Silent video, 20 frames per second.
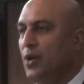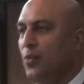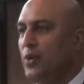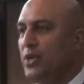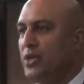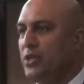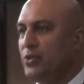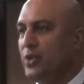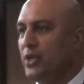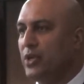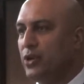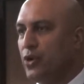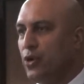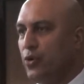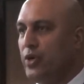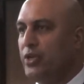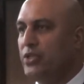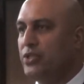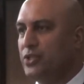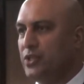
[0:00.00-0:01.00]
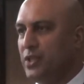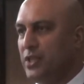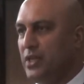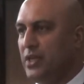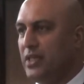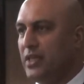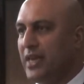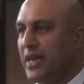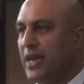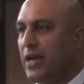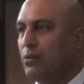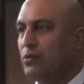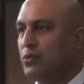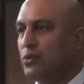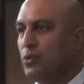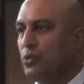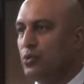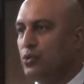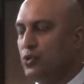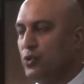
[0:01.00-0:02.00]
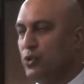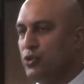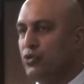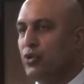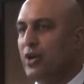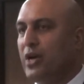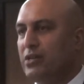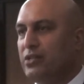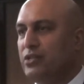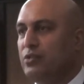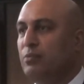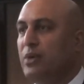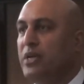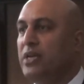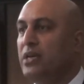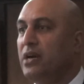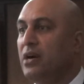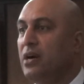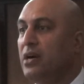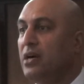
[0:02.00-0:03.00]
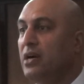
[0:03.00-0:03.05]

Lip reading: We need to encourage the council to attract as many